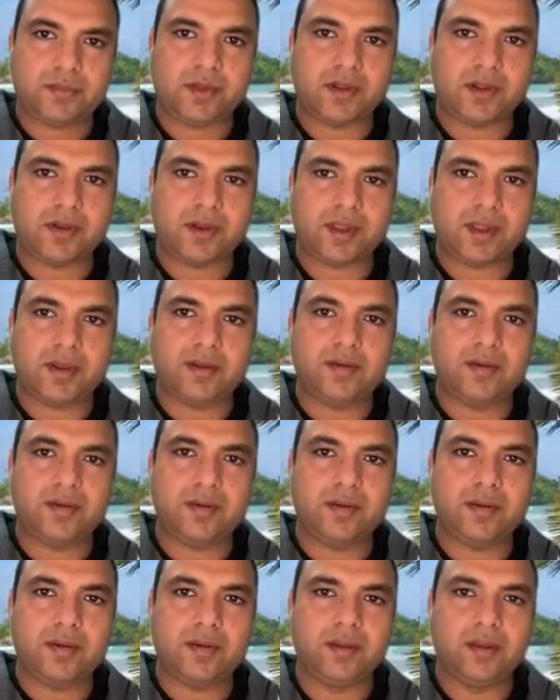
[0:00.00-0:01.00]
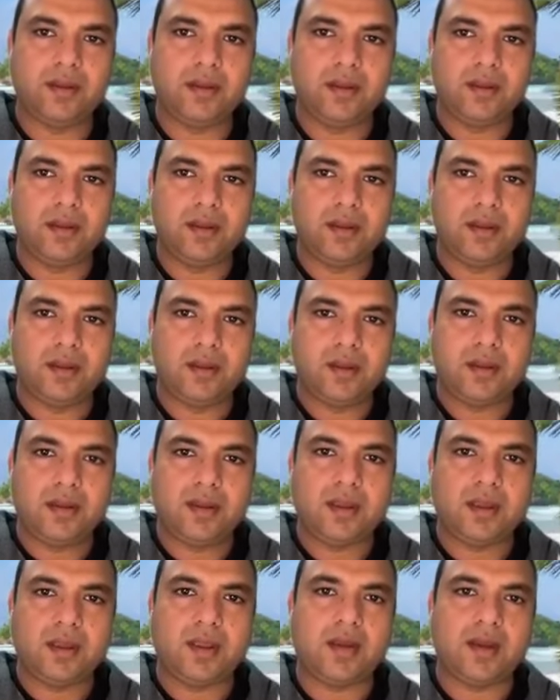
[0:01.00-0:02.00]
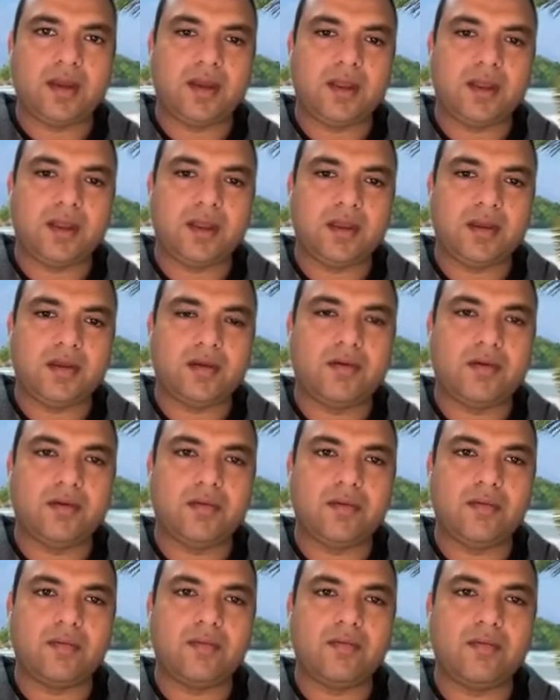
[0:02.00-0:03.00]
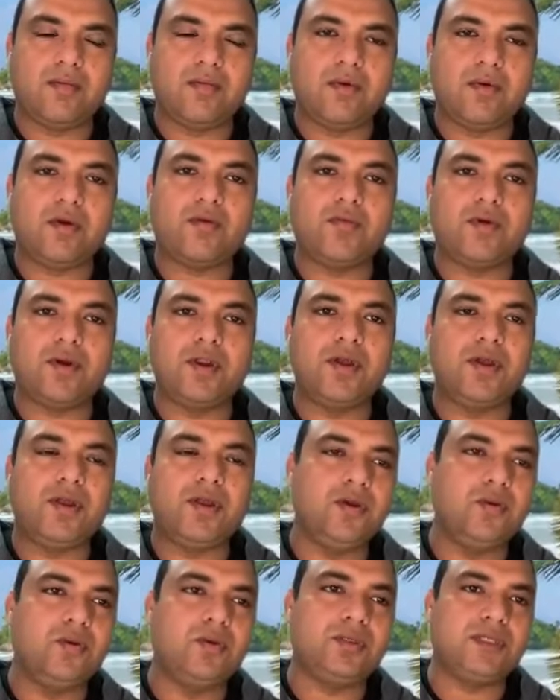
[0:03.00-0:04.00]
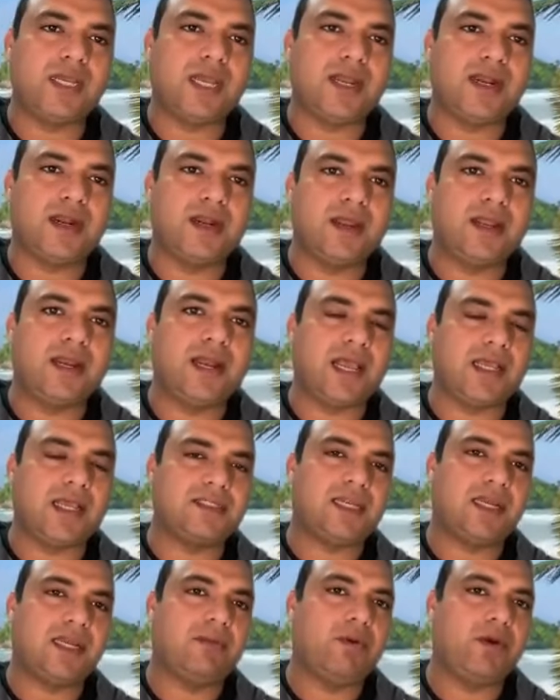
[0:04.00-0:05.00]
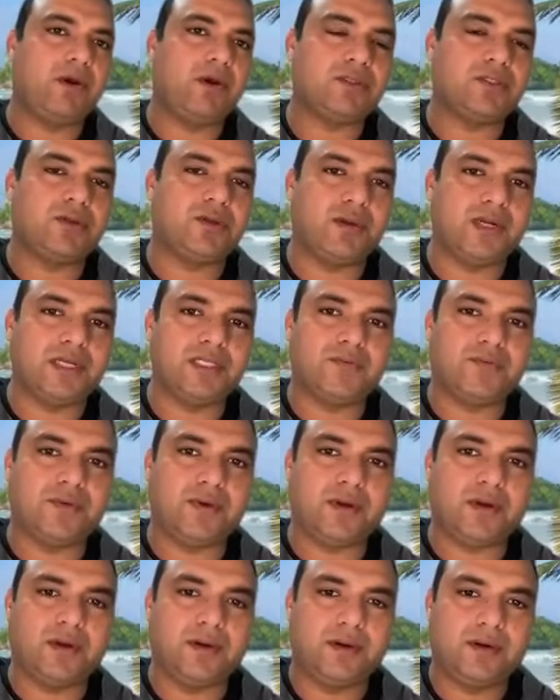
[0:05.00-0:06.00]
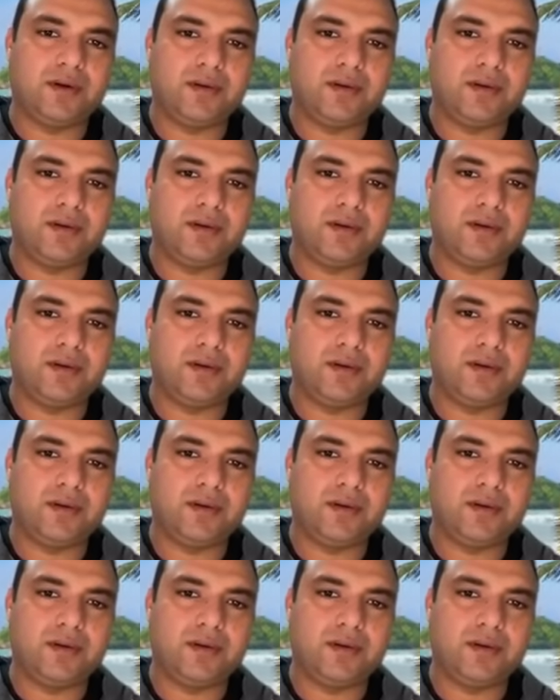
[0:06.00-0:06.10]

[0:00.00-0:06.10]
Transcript: Okay. And what would you use an elastic block storage for?